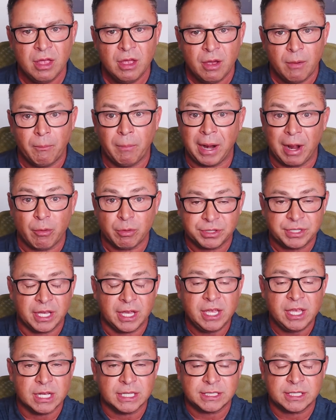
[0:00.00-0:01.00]
But I will
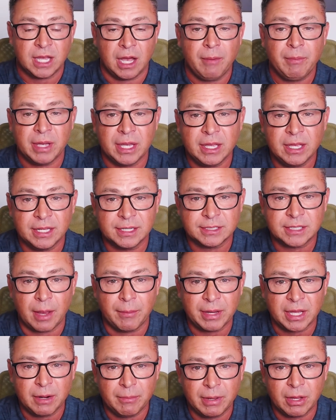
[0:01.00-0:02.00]
tell you, it's coming, and it's
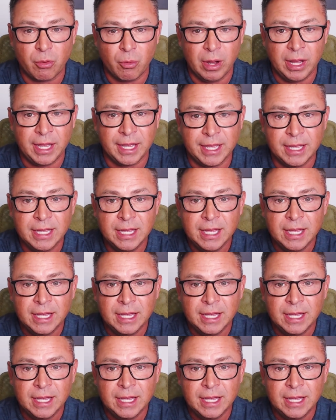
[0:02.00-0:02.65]
coming in a big way.